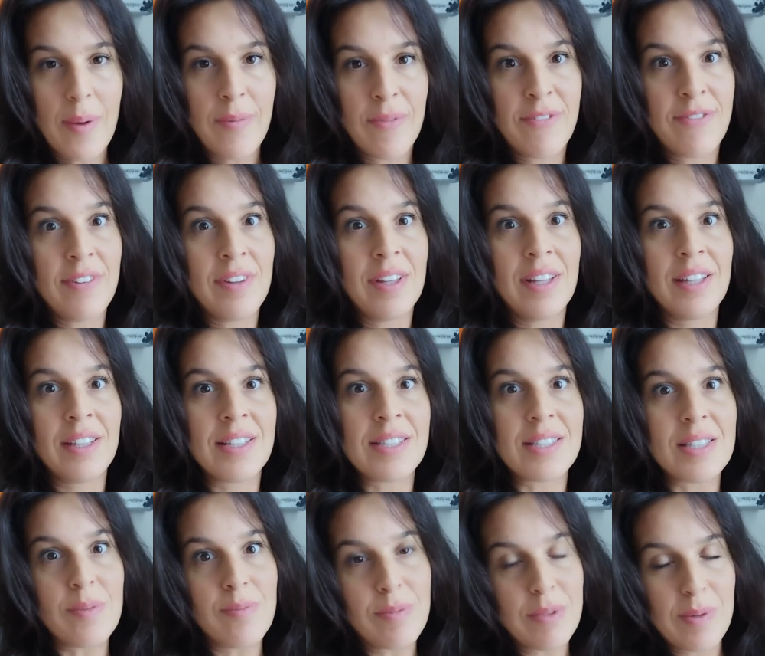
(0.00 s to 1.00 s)
feeling the
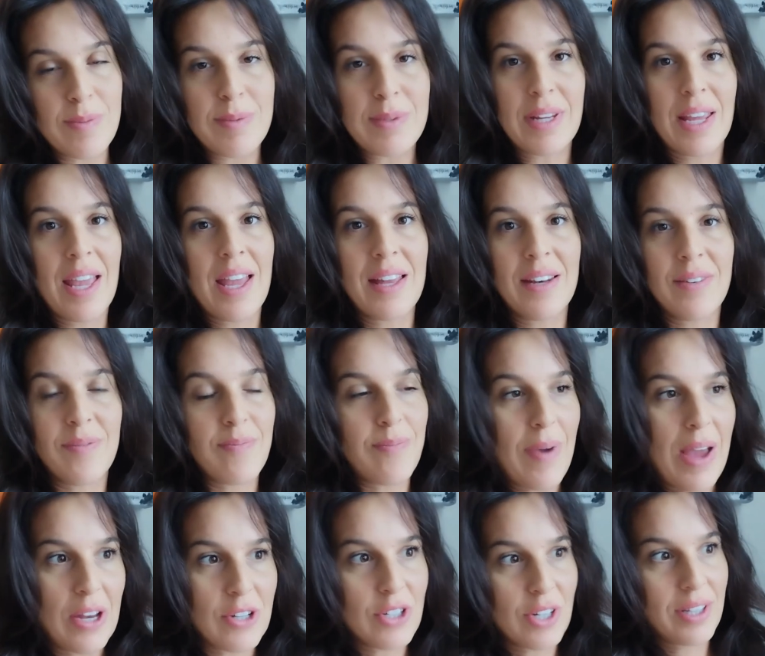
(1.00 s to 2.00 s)
symptoms again
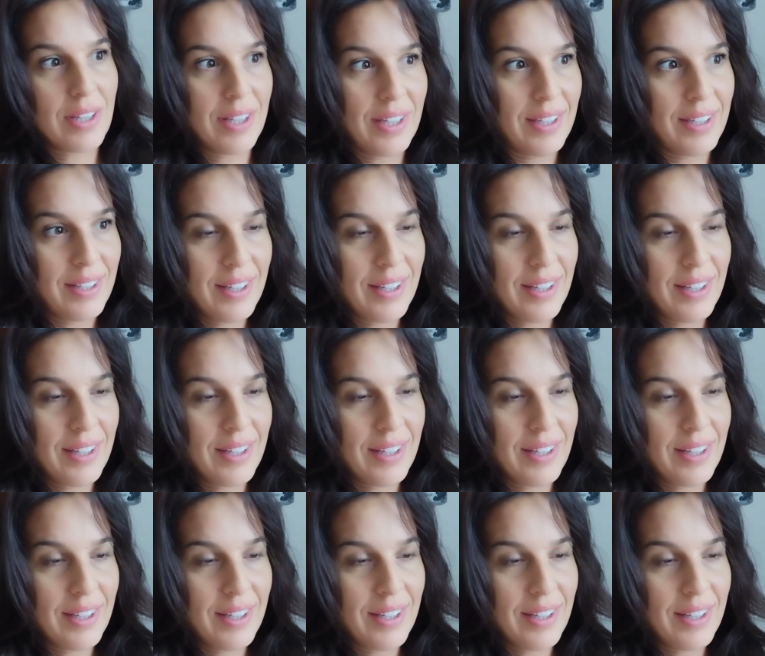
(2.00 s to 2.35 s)
magically.